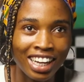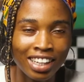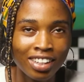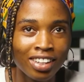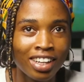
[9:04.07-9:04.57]

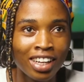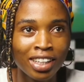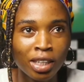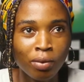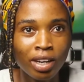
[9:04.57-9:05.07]
like?
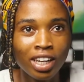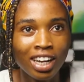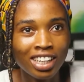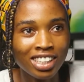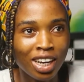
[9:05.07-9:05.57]
The way they
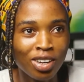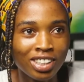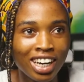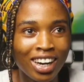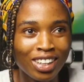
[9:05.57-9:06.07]
lecture
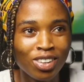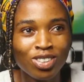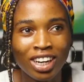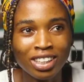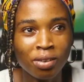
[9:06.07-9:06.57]
is, that how they're going
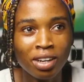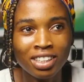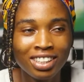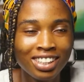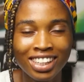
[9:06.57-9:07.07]
to ask the
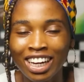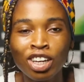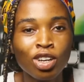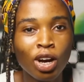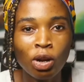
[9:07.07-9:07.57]
questions,
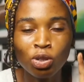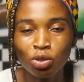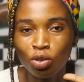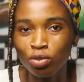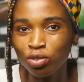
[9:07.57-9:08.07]
like a
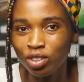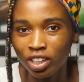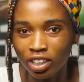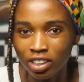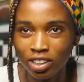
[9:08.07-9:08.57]
lot of
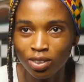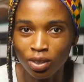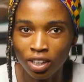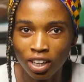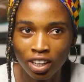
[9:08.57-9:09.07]
things,
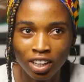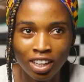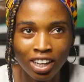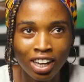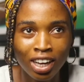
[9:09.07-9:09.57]
okay?
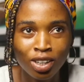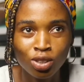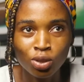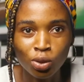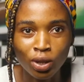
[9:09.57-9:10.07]

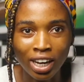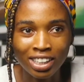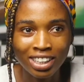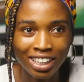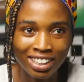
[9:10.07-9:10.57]
So you are
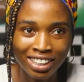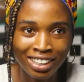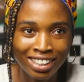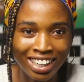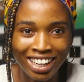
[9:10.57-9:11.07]

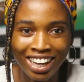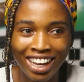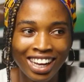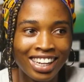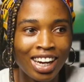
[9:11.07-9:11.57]
studying
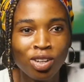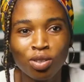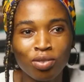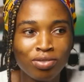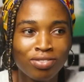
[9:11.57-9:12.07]
in a lot
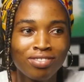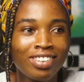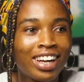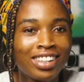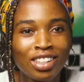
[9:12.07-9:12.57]
of
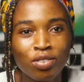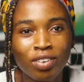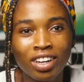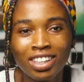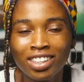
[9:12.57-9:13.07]
like
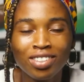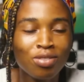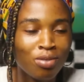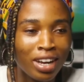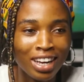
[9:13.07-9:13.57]
different
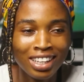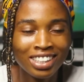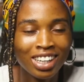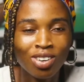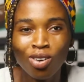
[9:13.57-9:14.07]
ways
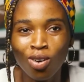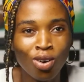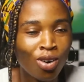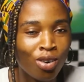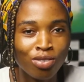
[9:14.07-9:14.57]
and
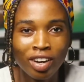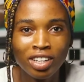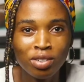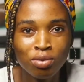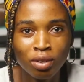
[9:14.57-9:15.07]
all,
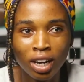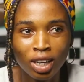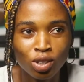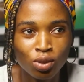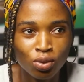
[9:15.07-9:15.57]
finding
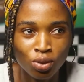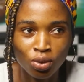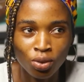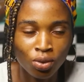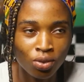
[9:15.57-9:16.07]
ways to,